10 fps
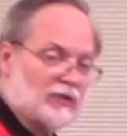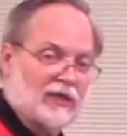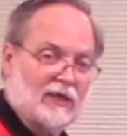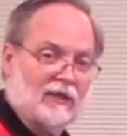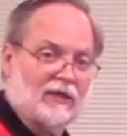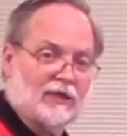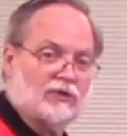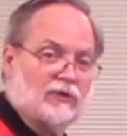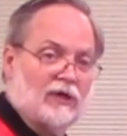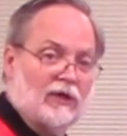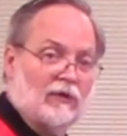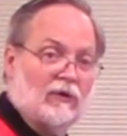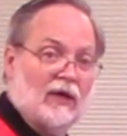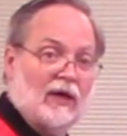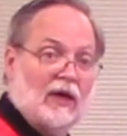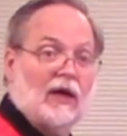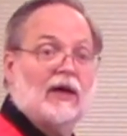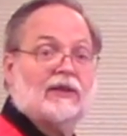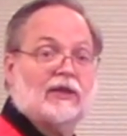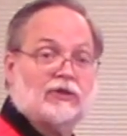That'll let you know
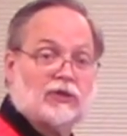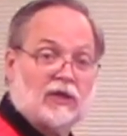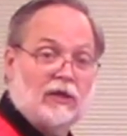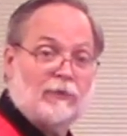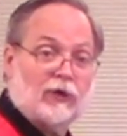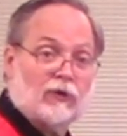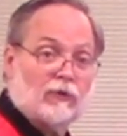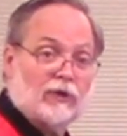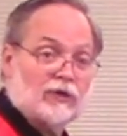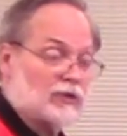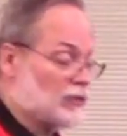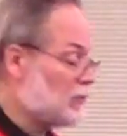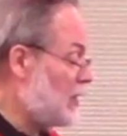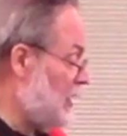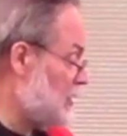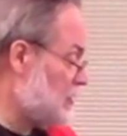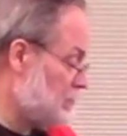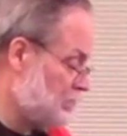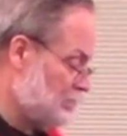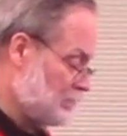that you're keeping your wrist straight.
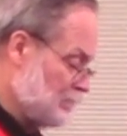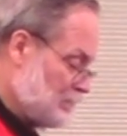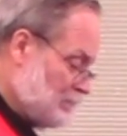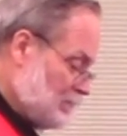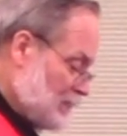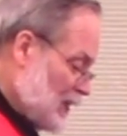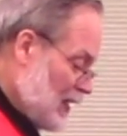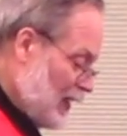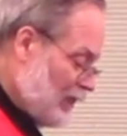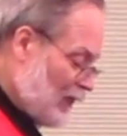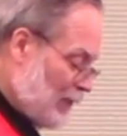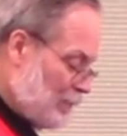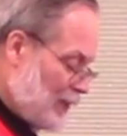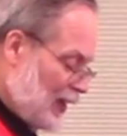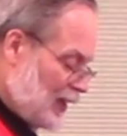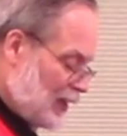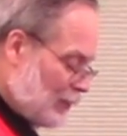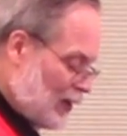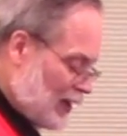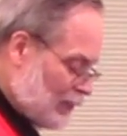If I'm bending
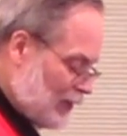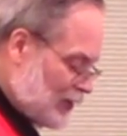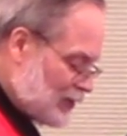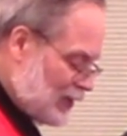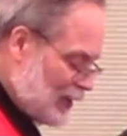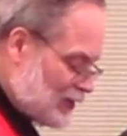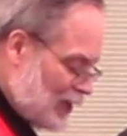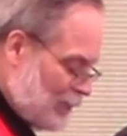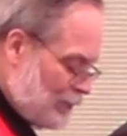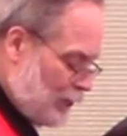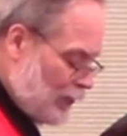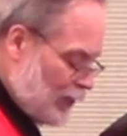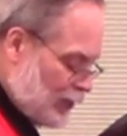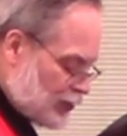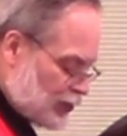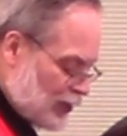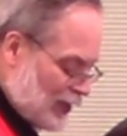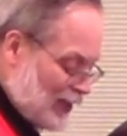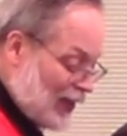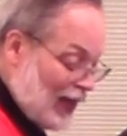my wrist as I push,
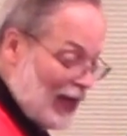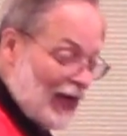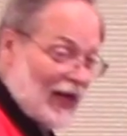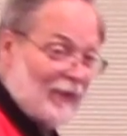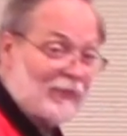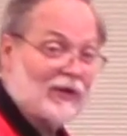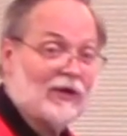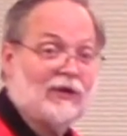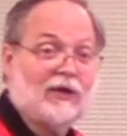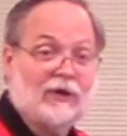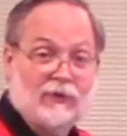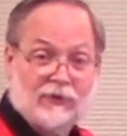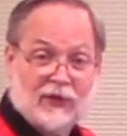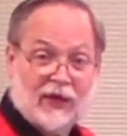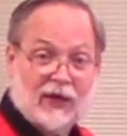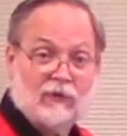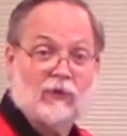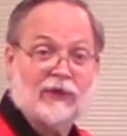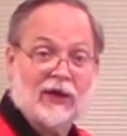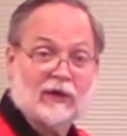I'm going to know that
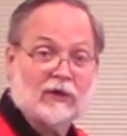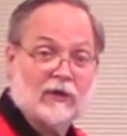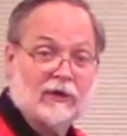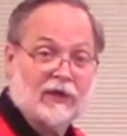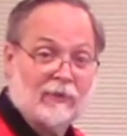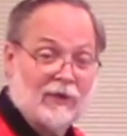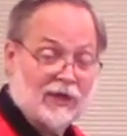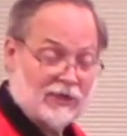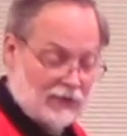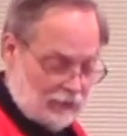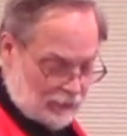without hurting myself.